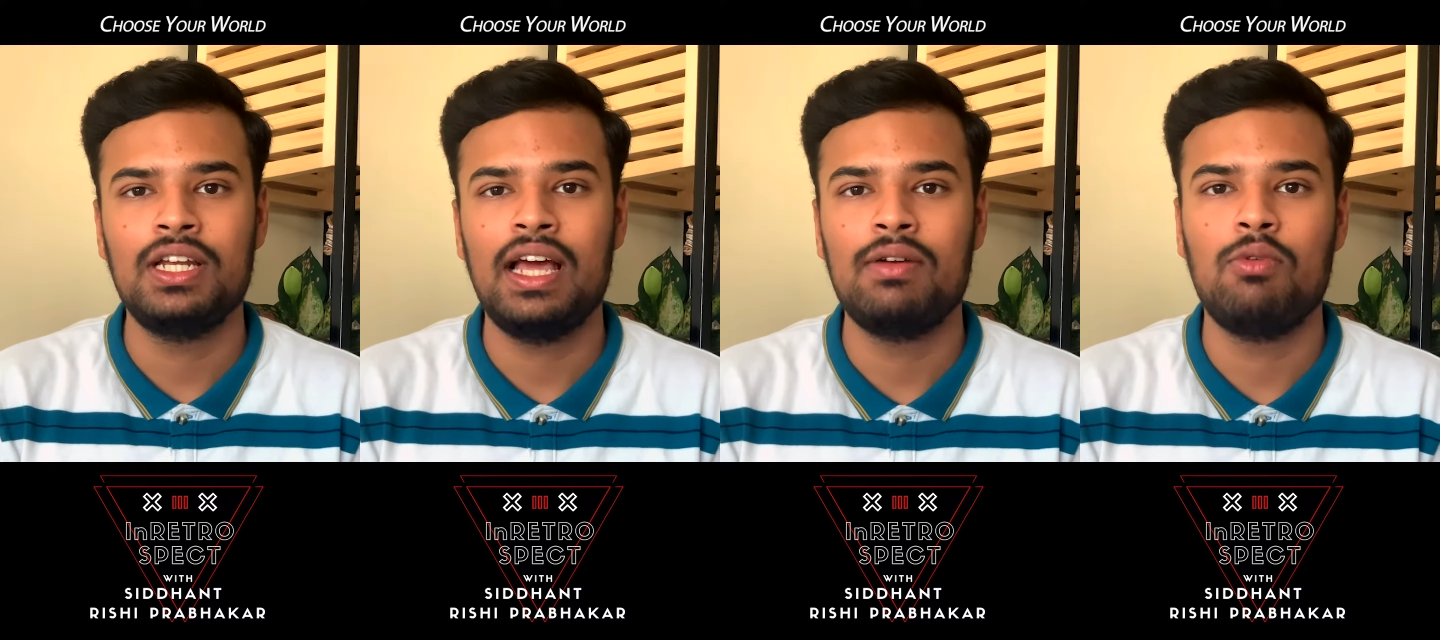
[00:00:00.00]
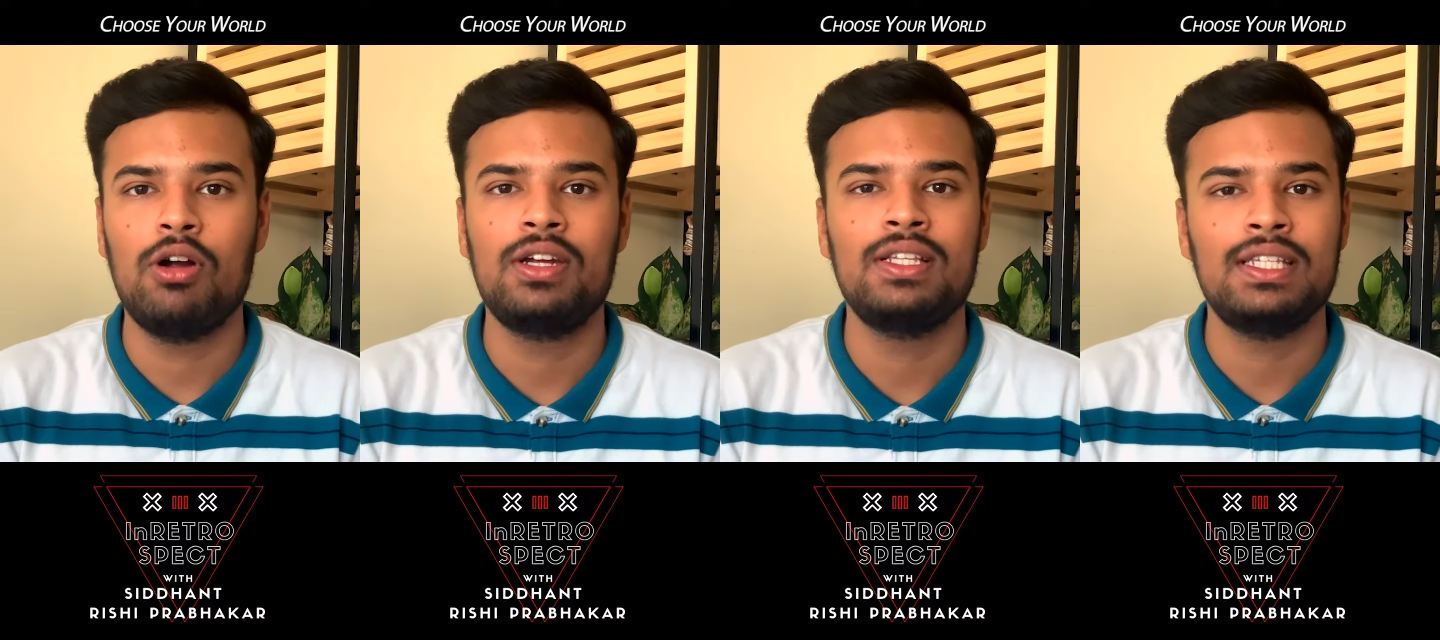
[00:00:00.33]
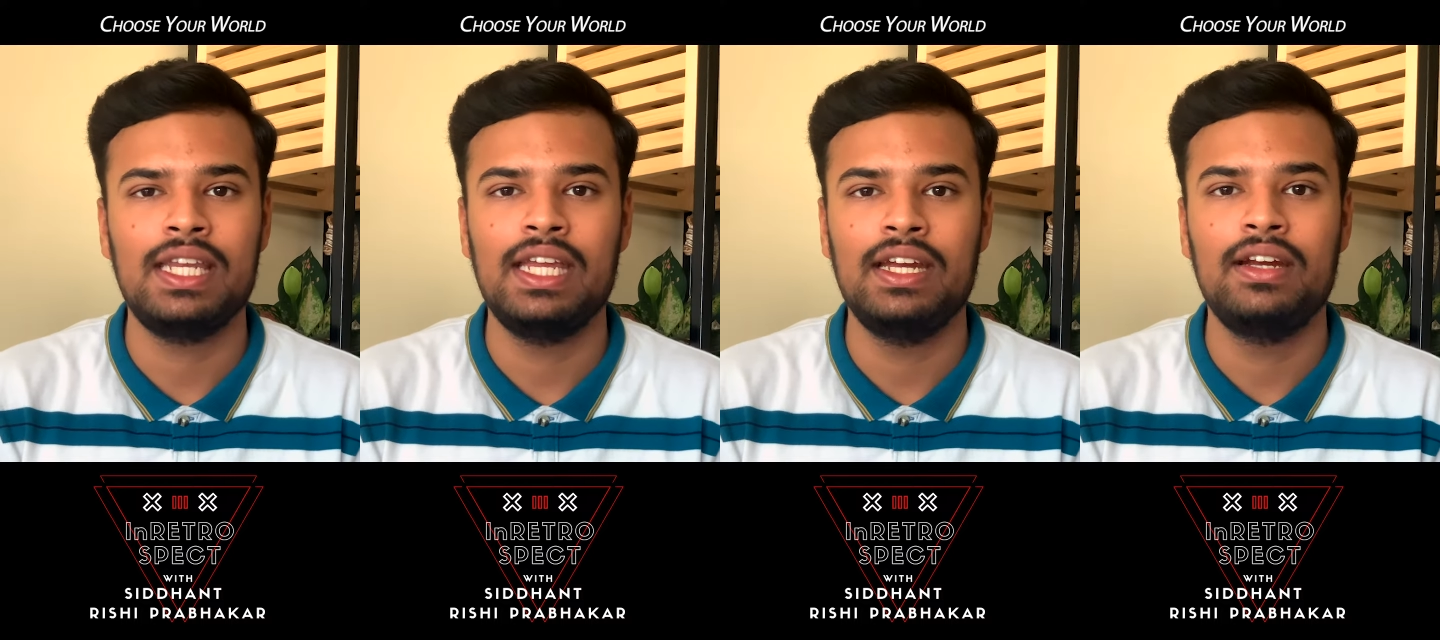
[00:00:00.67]
and what is
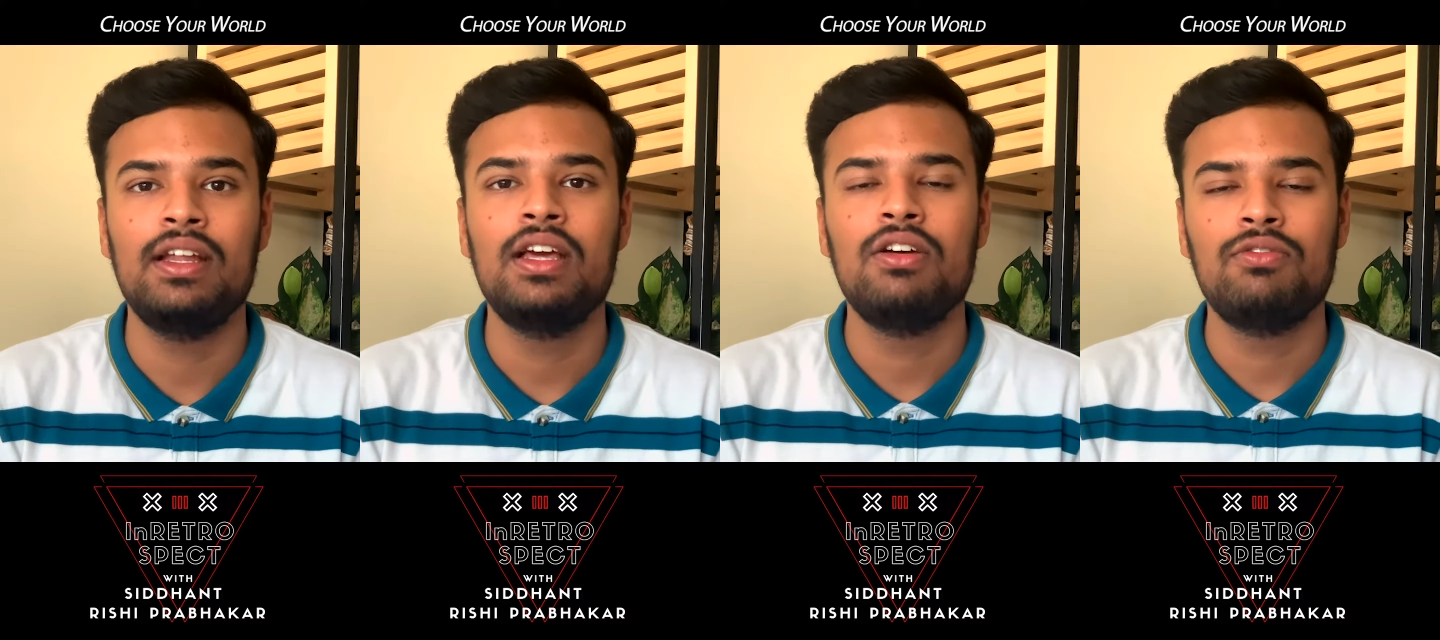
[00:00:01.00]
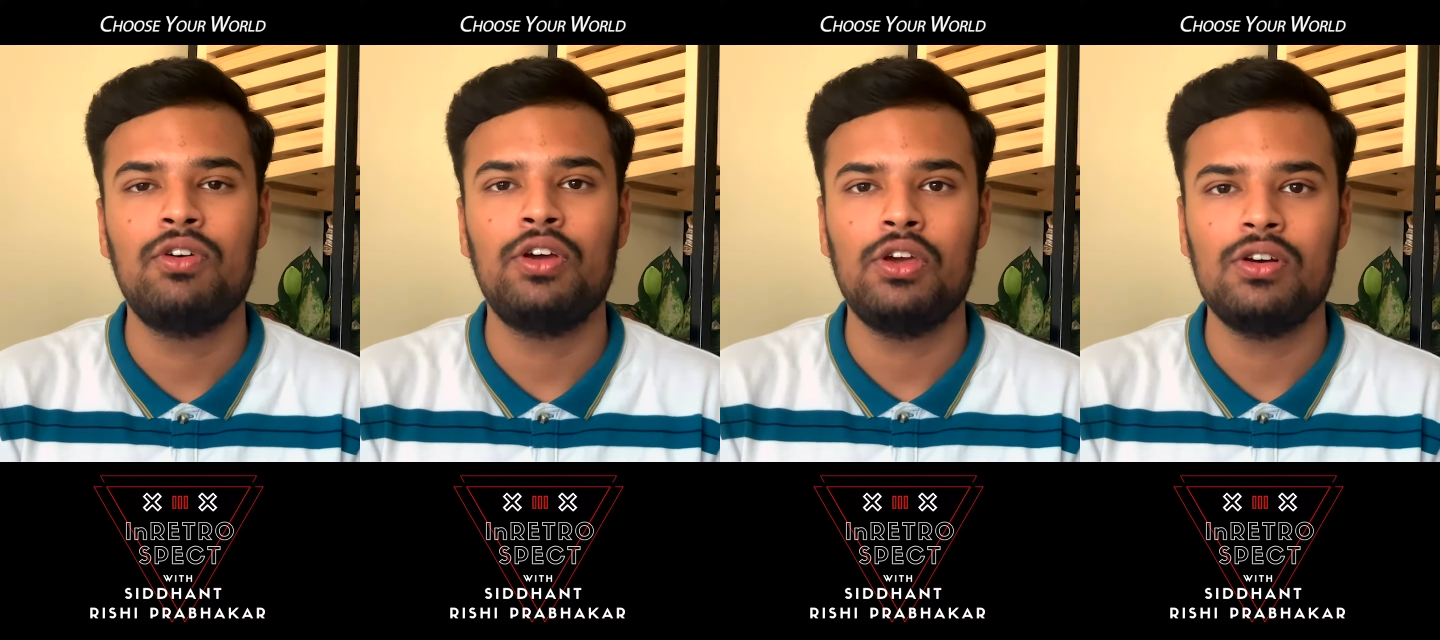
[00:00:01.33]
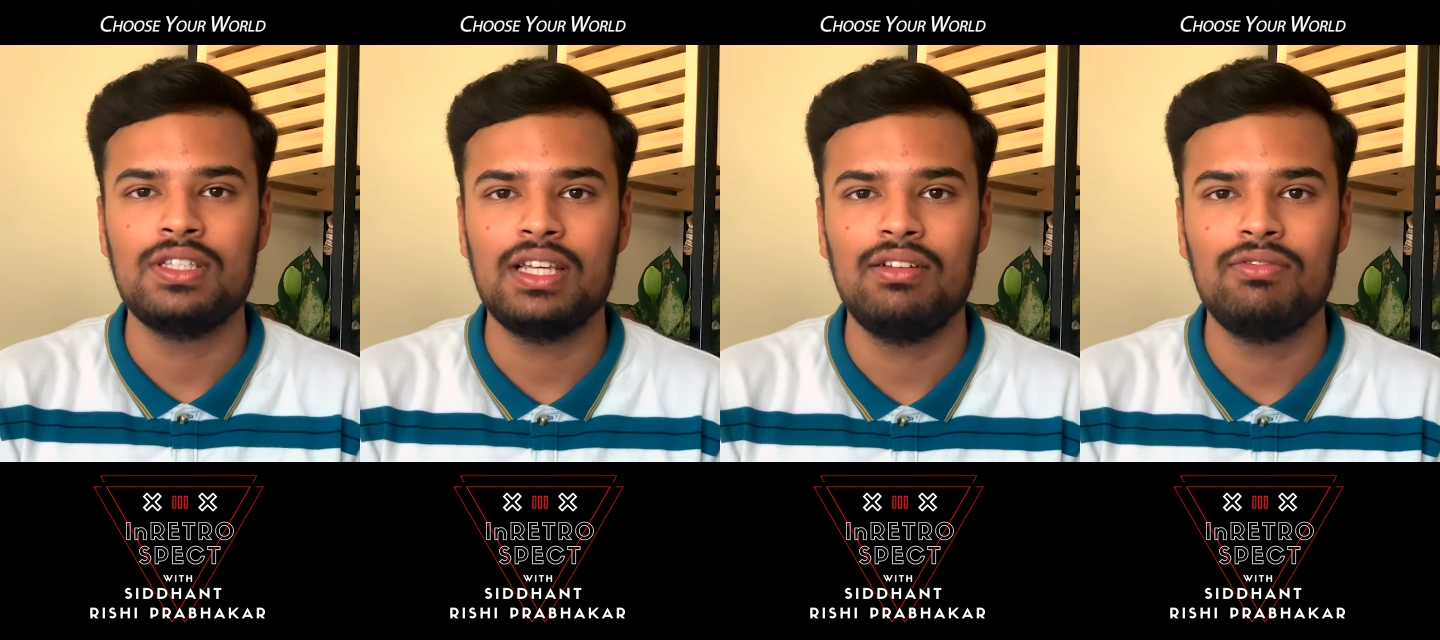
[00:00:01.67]
needed for
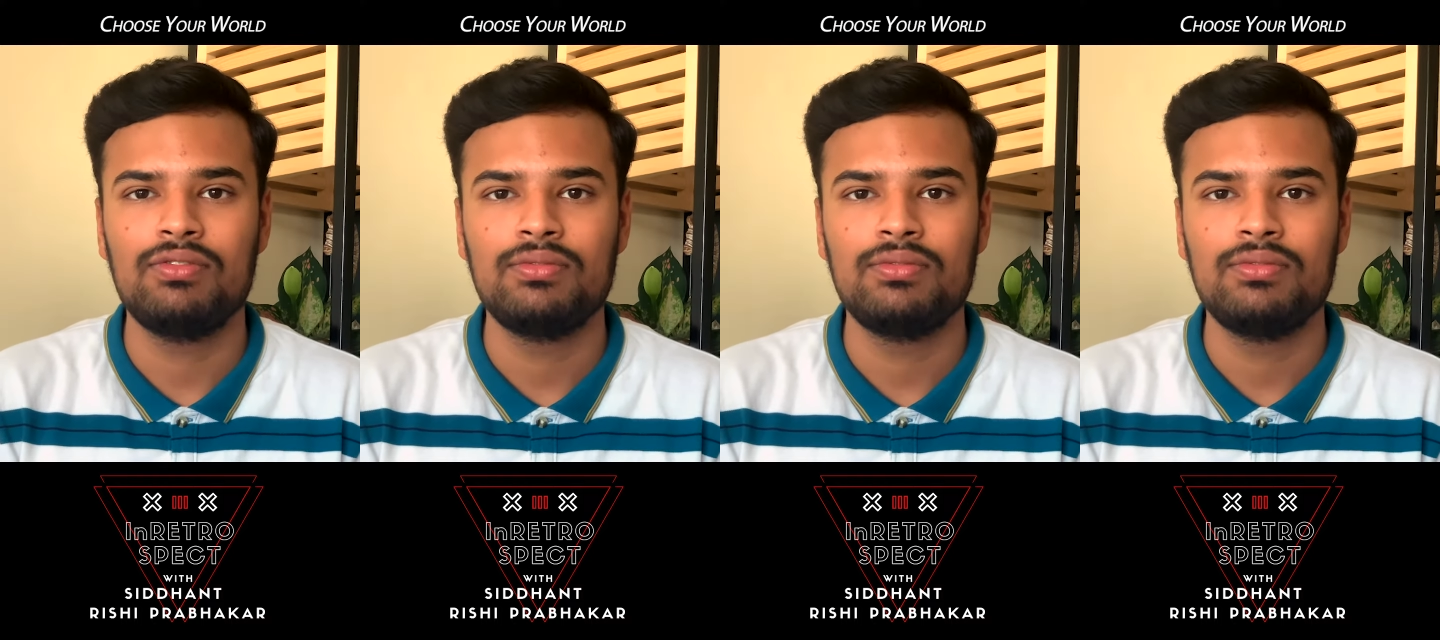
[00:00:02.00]
yourself.